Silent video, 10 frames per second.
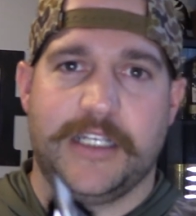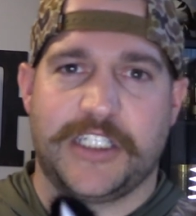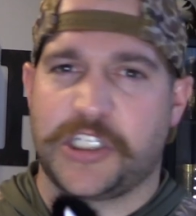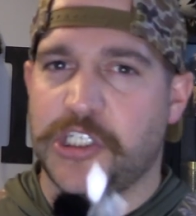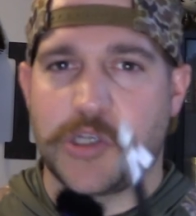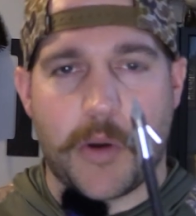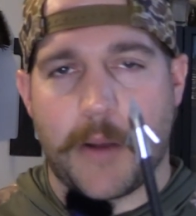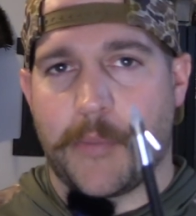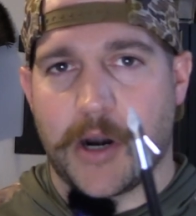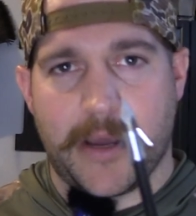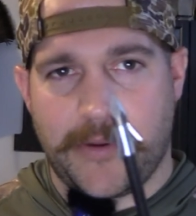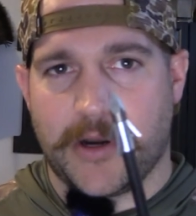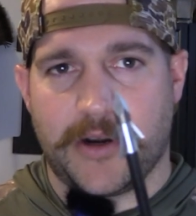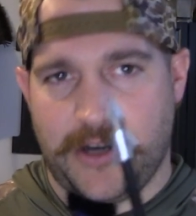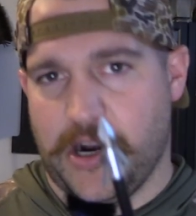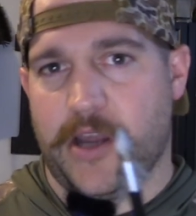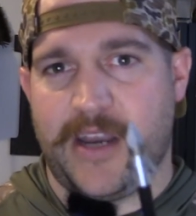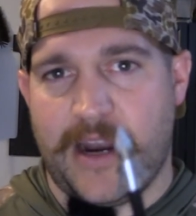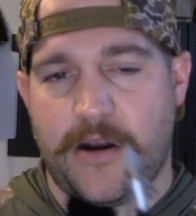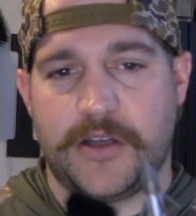Just you don't want to burn up your
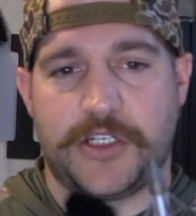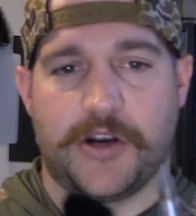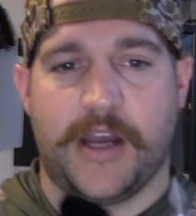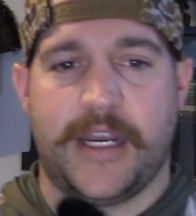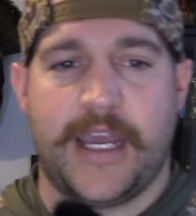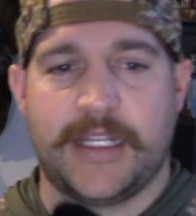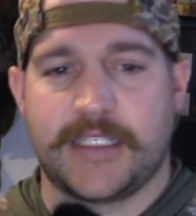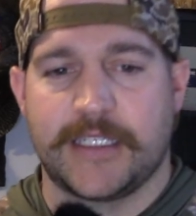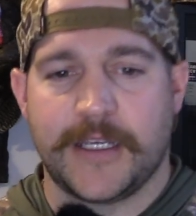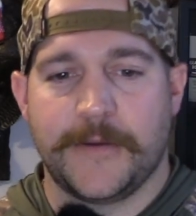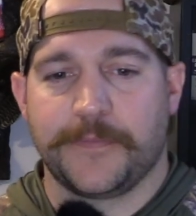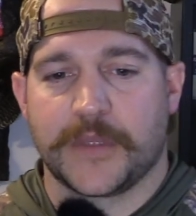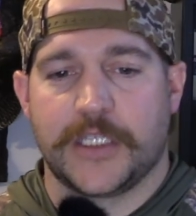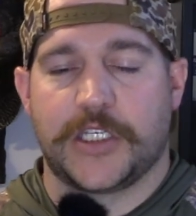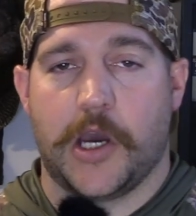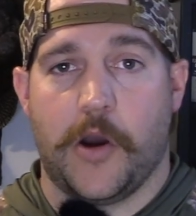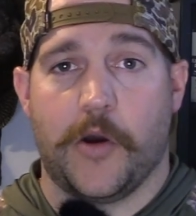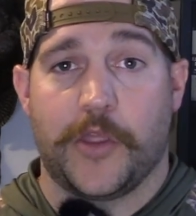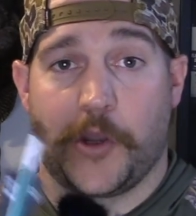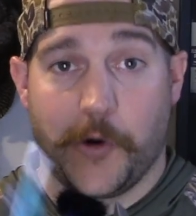hunting arrows, your hunting heads.
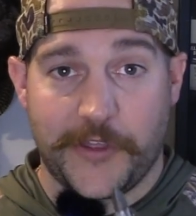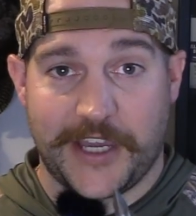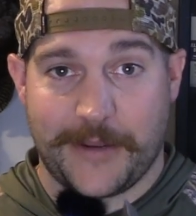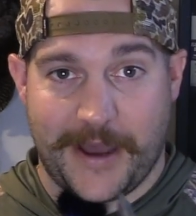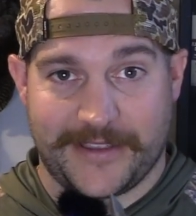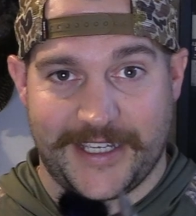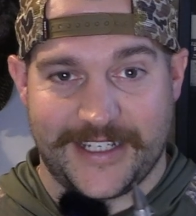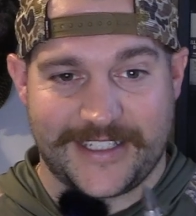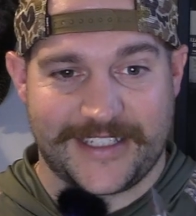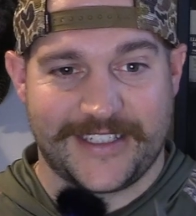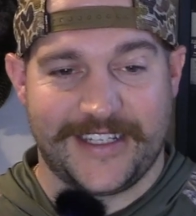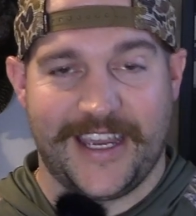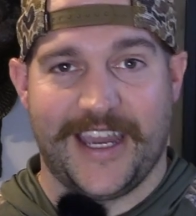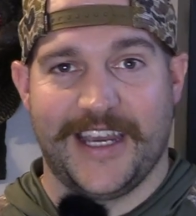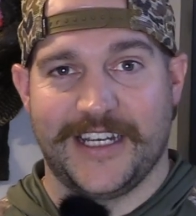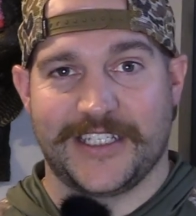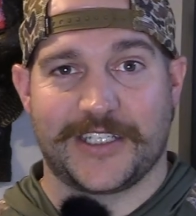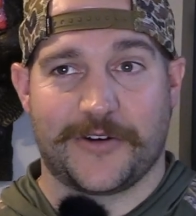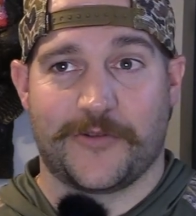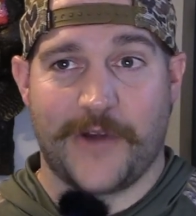So the cool thing about these
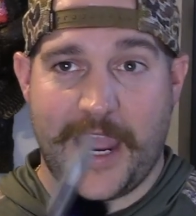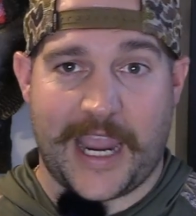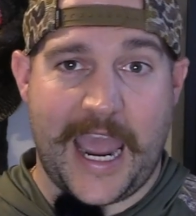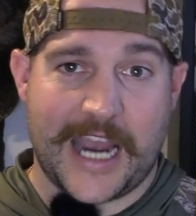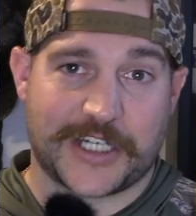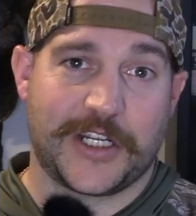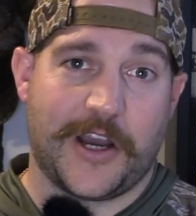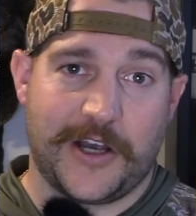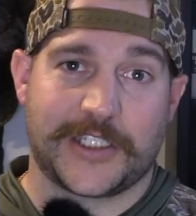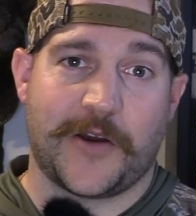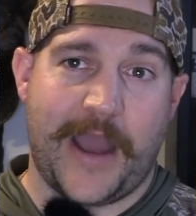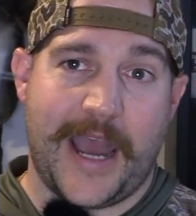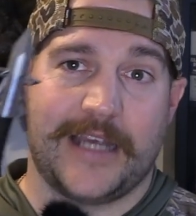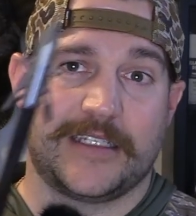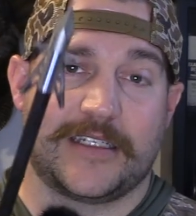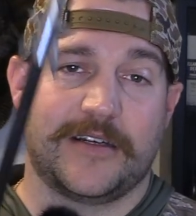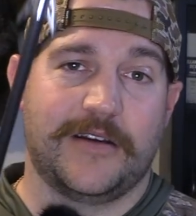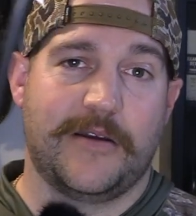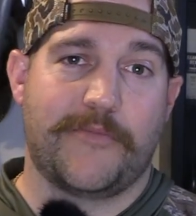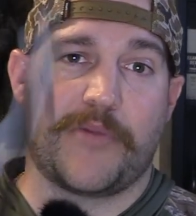is Rec actually also has
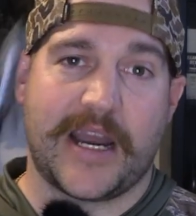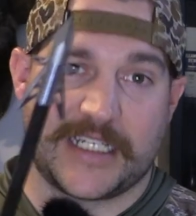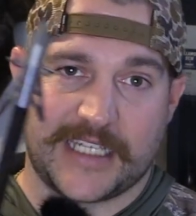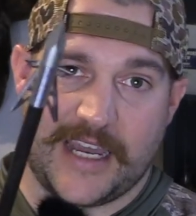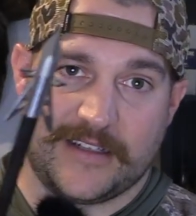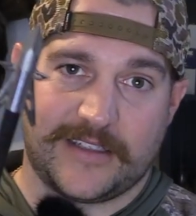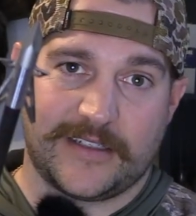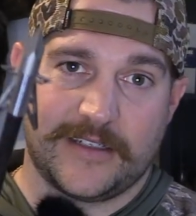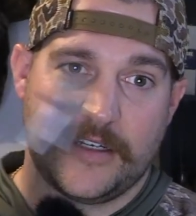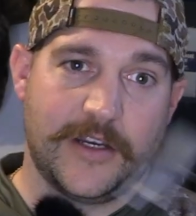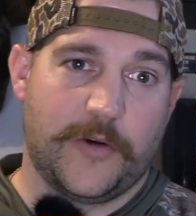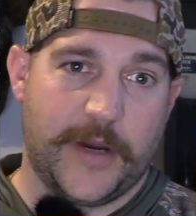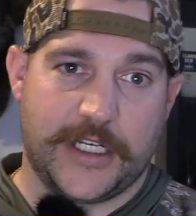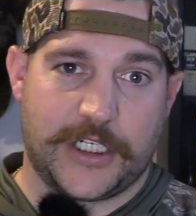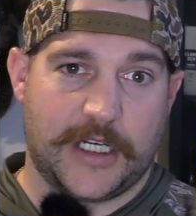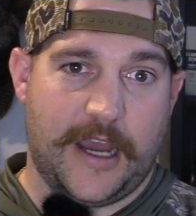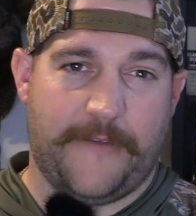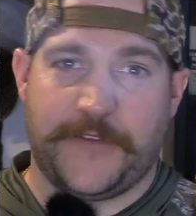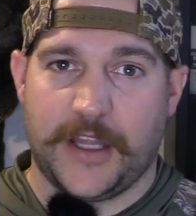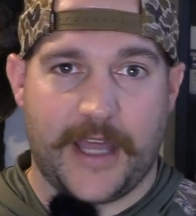practice heads, which I
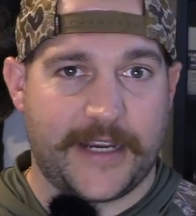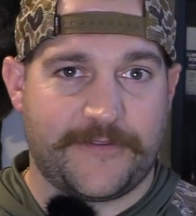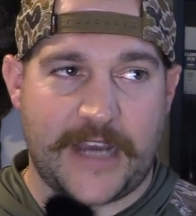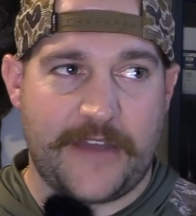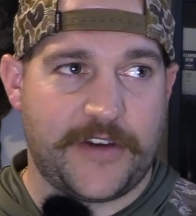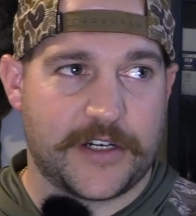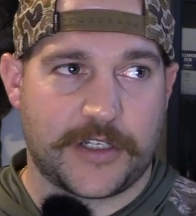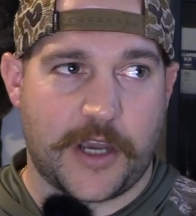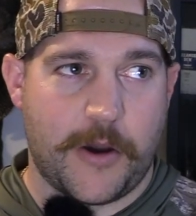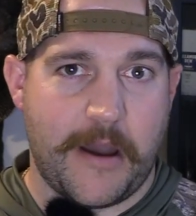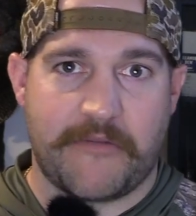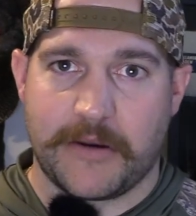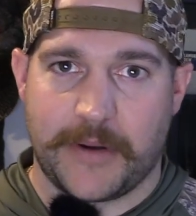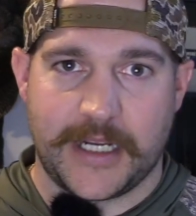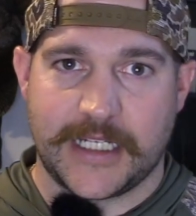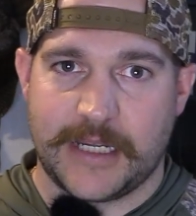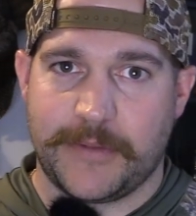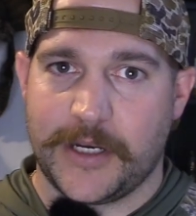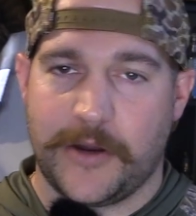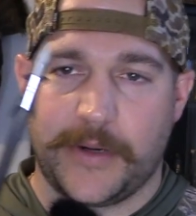feel like 5 years ago everybody did,
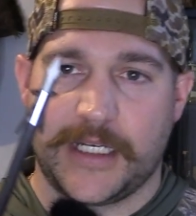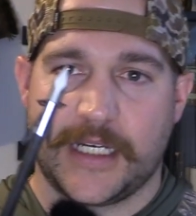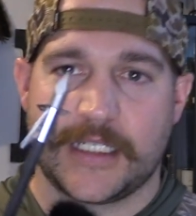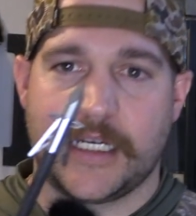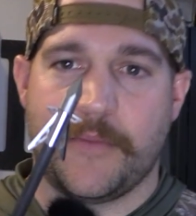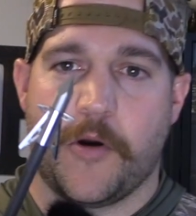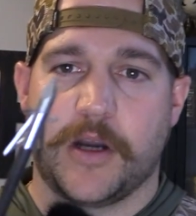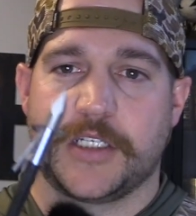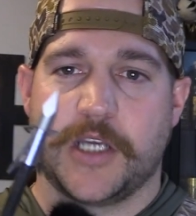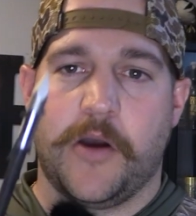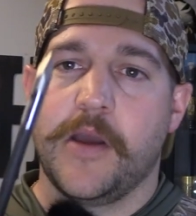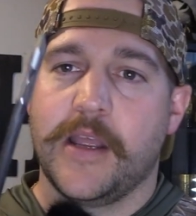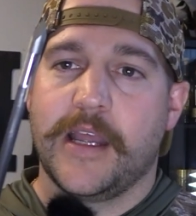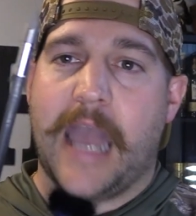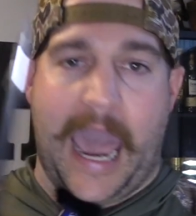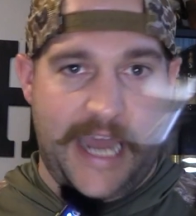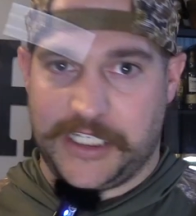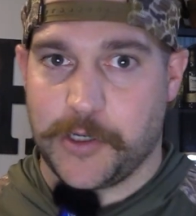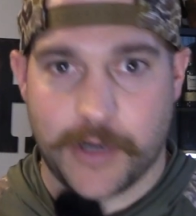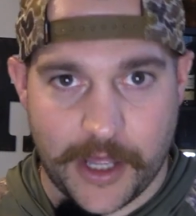but nobody does anymore. So
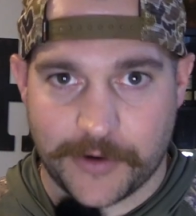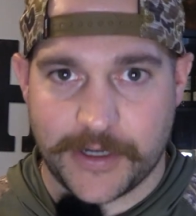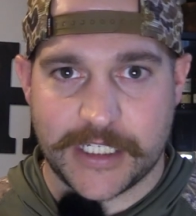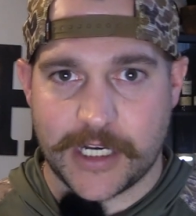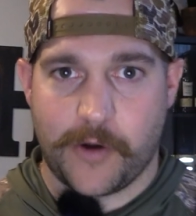added to another reason